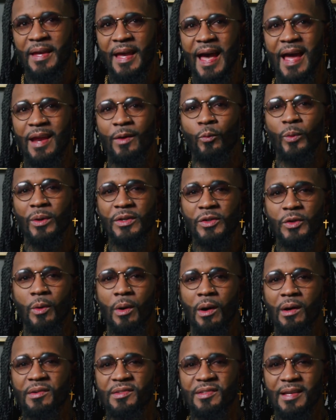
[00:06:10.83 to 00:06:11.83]
And when you
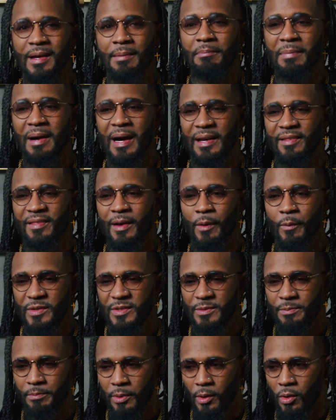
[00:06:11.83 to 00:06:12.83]
are somebody that
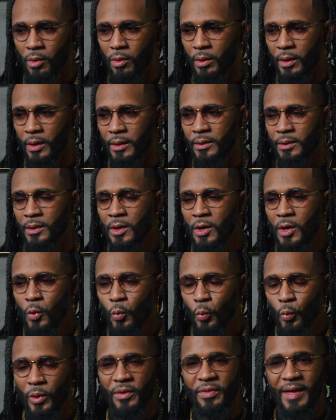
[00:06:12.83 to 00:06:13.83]
was born
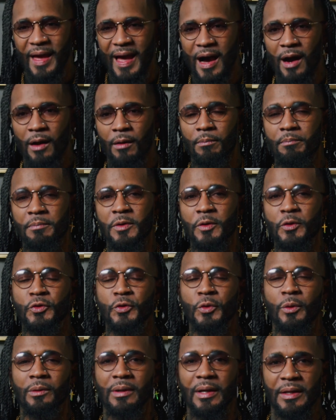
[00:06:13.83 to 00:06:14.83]
without
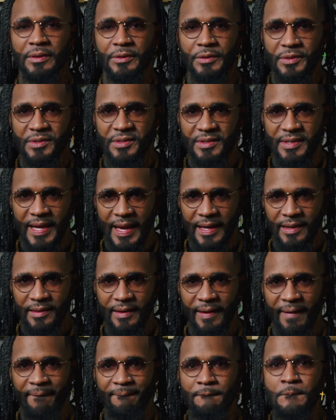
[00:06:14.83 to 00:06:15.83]
mutual
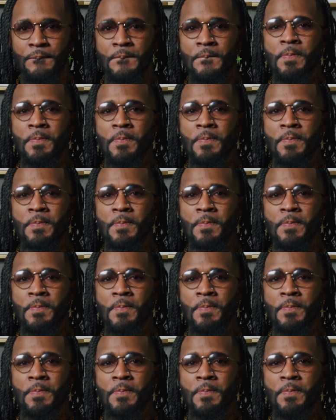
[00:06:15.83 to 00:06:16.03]
understanding,